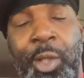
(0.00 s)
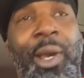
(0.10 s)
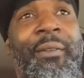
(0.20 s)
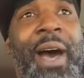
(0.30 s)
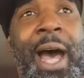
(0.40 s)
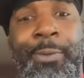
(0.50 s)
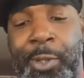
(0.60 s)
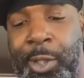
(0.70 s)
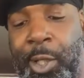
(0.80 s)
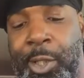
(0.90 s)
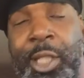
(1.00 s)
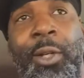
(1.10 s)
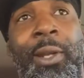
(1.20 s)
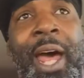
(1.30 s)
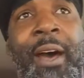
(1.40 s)
You have an option to go to
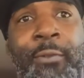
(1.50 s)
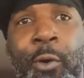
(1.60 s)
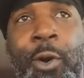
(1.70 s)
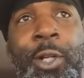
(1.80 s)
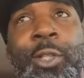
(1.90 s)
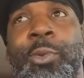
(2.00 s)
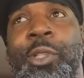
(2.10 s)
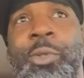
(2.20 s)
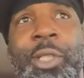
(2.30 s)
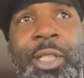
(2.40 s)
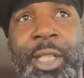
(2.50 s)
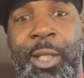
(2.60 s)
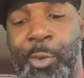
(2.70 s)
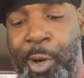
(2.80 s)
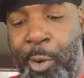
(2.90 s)
your live orders, which you can
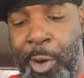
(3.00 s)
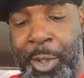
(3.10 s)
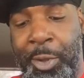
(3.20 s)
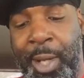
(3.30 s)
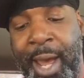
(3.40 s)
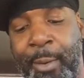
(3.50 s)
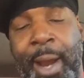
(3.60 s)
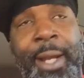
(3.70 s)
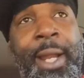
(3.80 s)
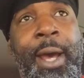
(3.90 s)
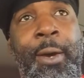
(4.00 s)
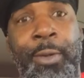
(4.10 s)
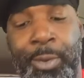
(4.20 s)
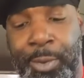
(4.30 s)
see what order you got right now.